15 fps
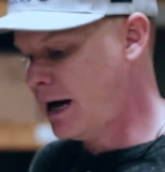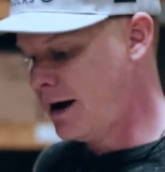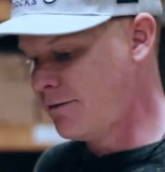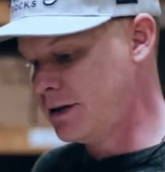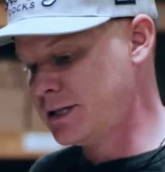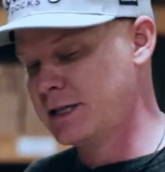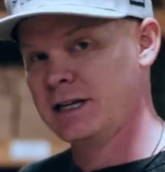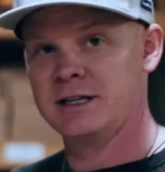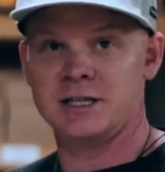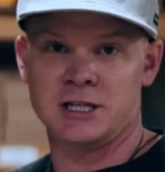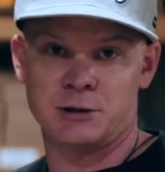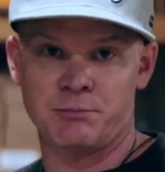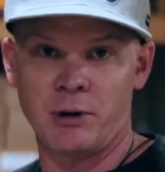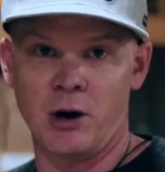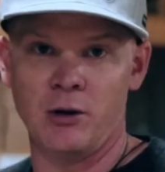obviously
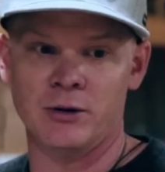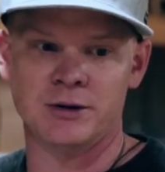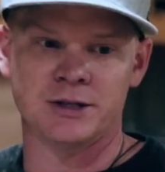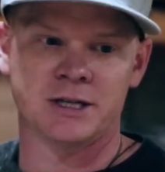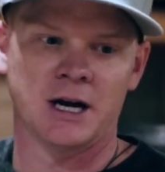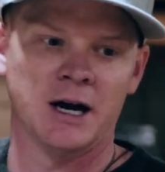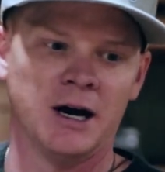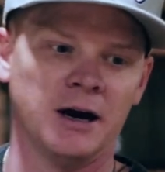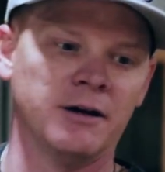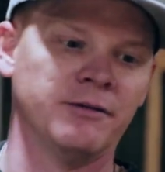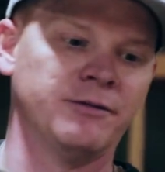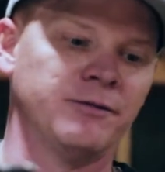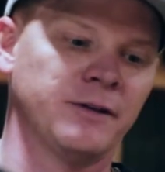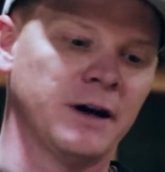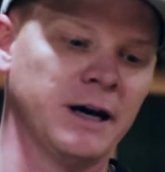dispose
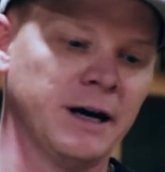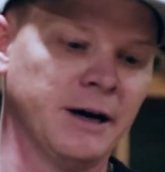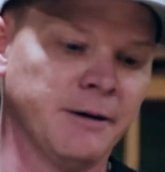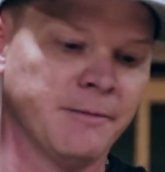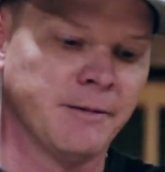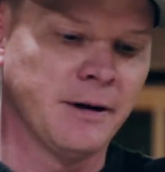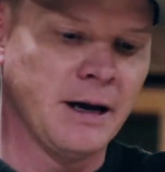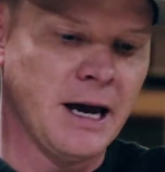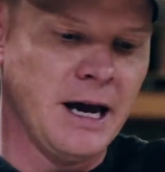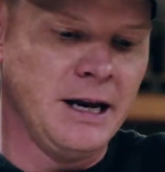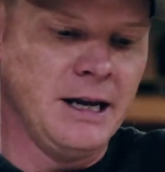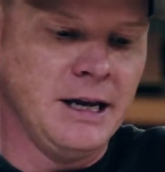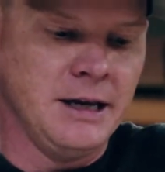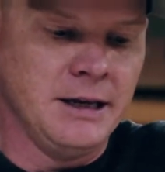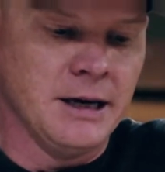of
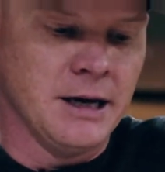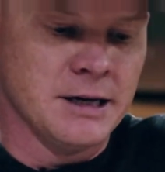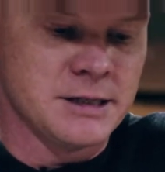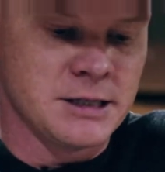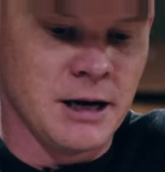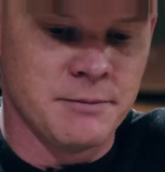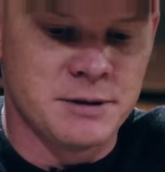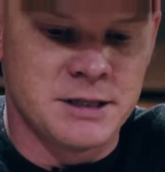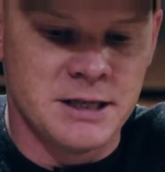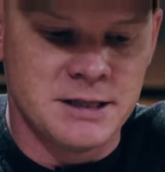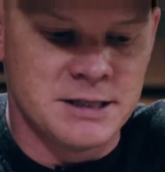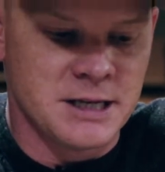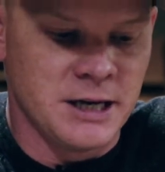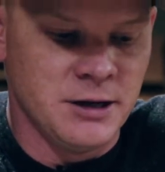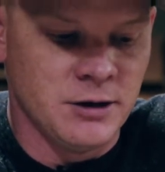any
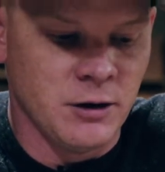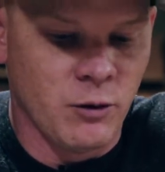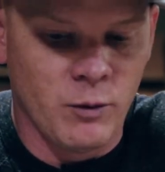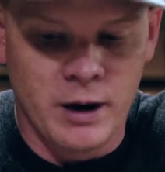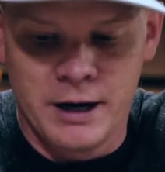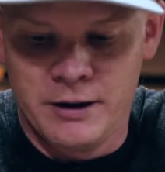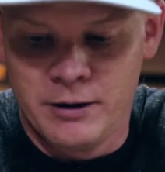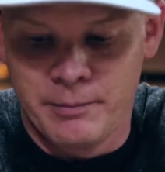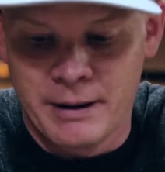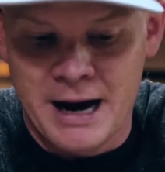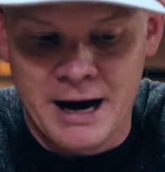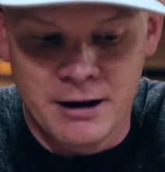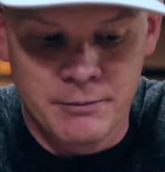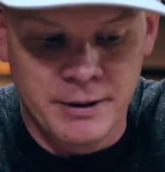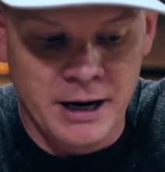substance that you don't want in the
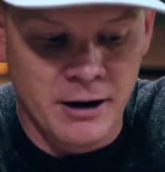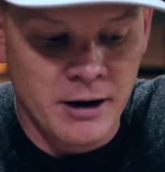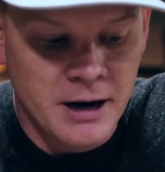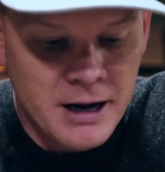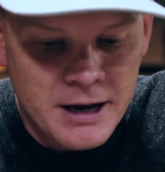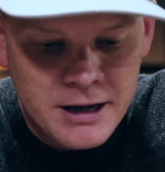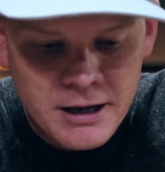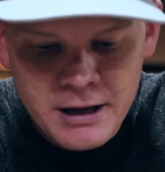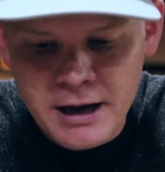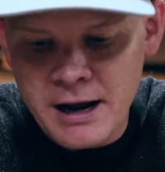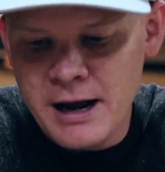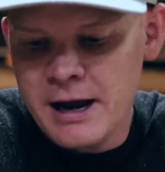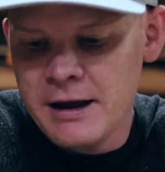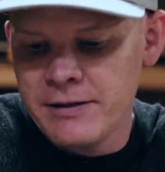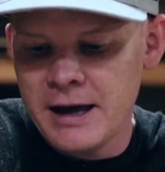bottom there.
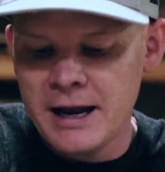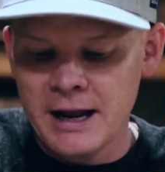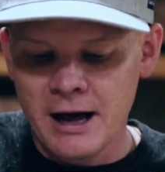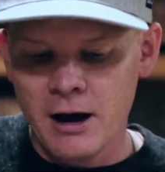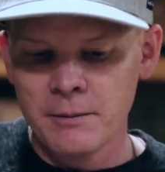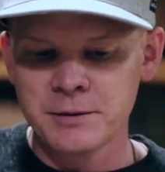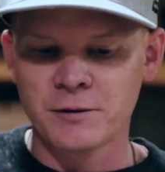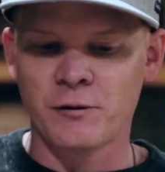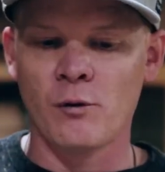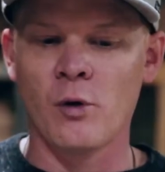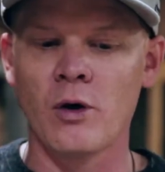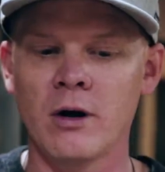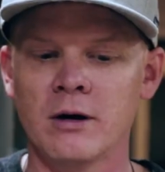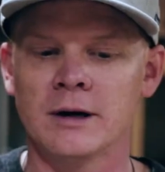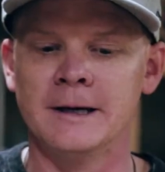And that helps
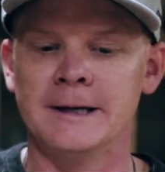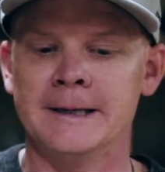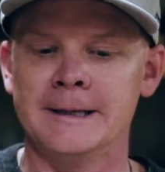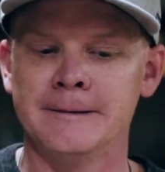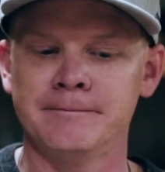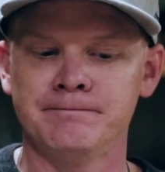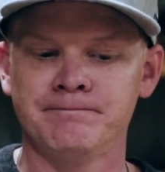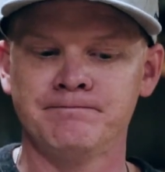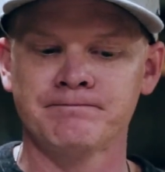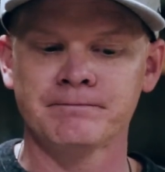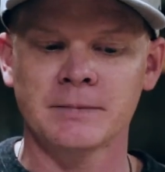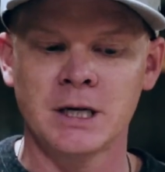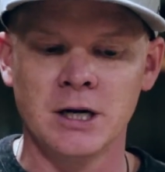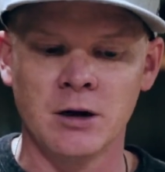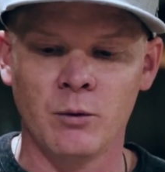for,
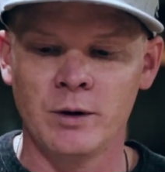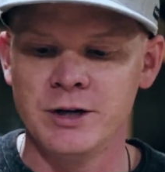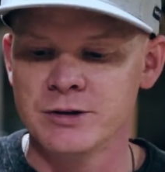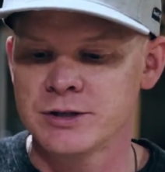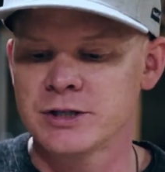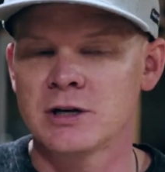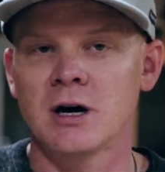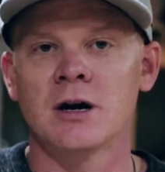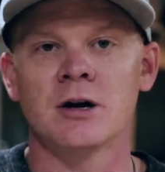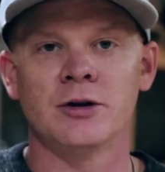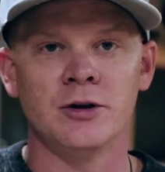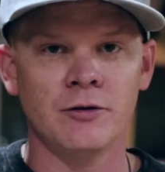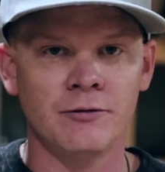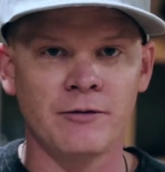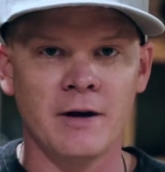when you start a
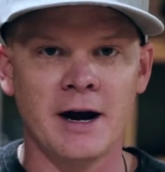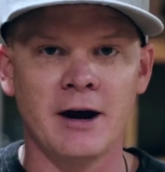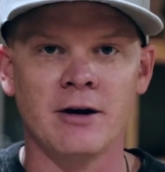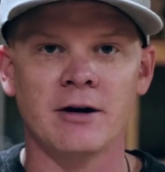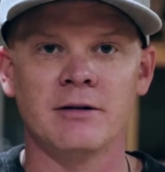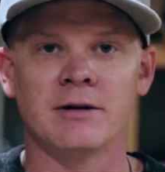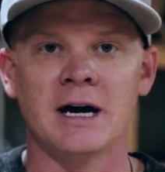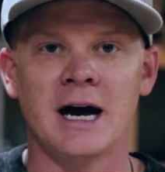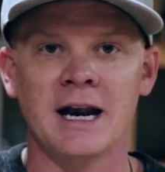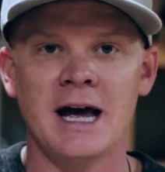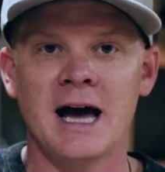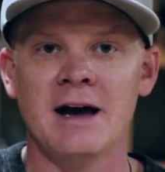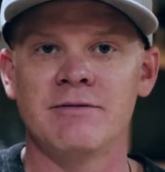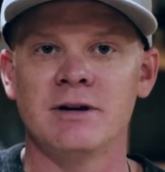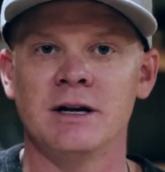new fire, not
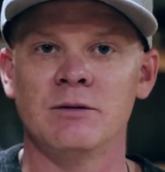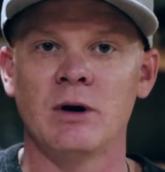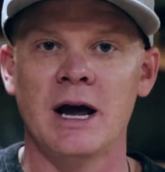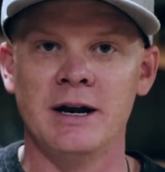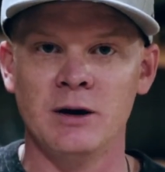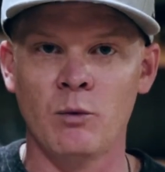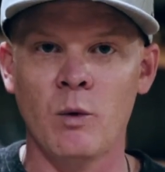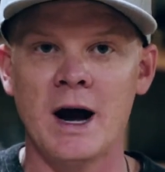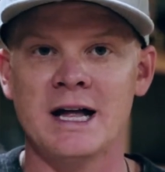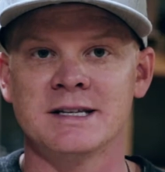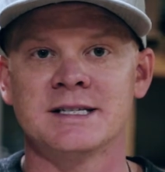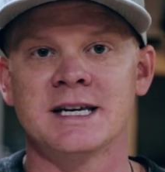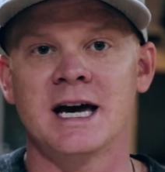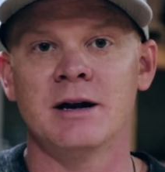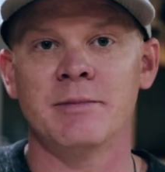having any wet
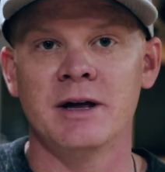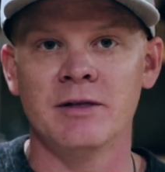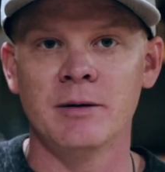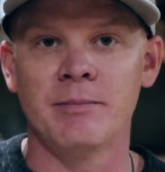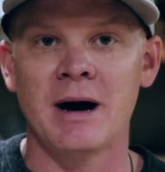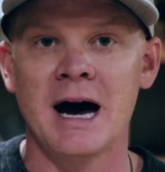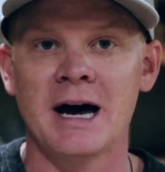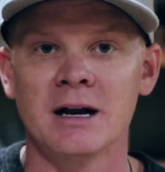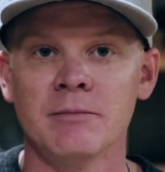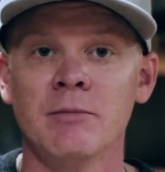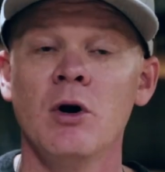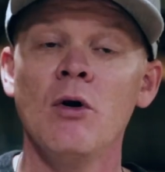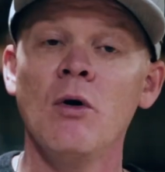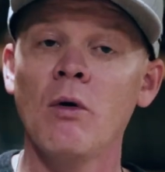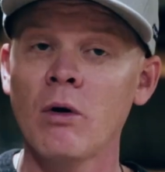sediment in the bottom,
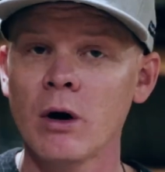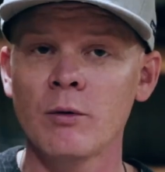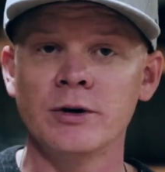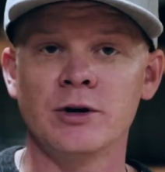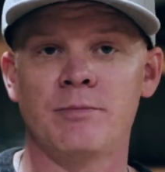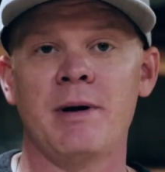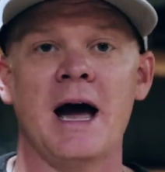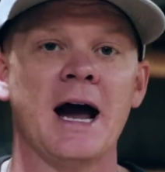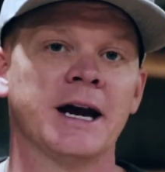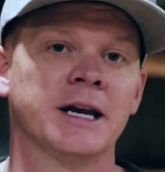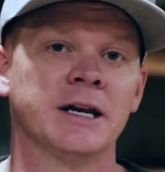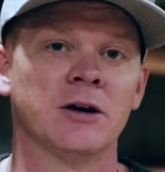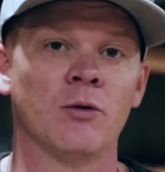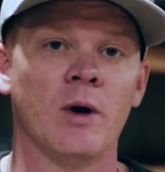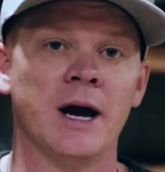or when you're packing
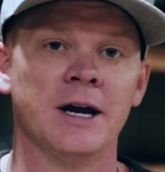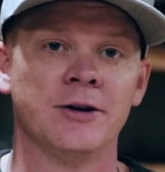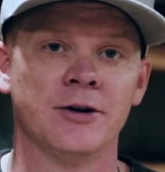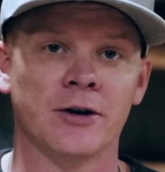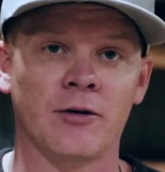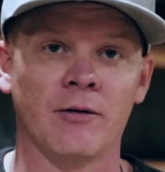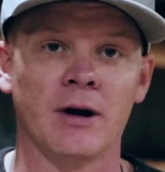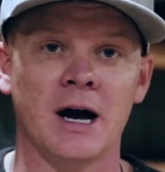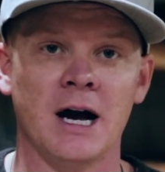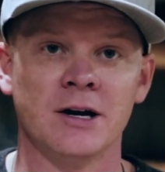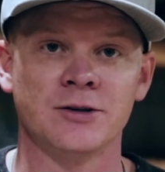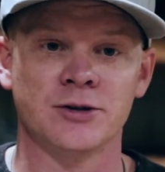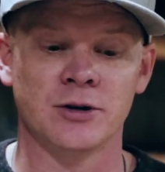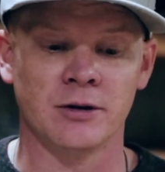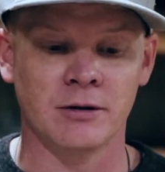it away in your
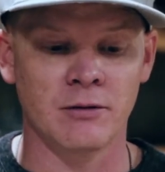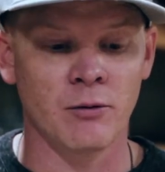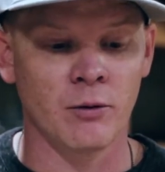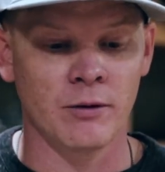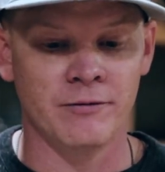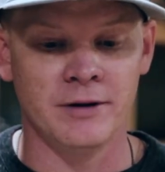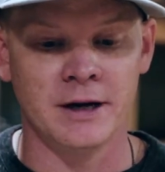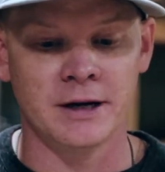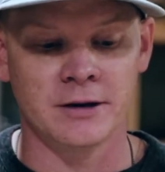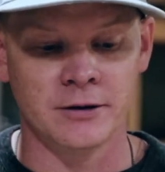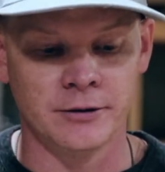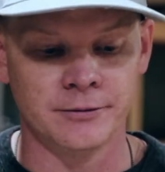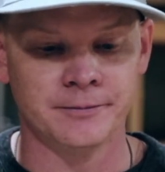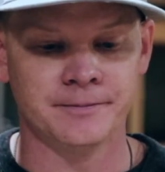garage or vehicle.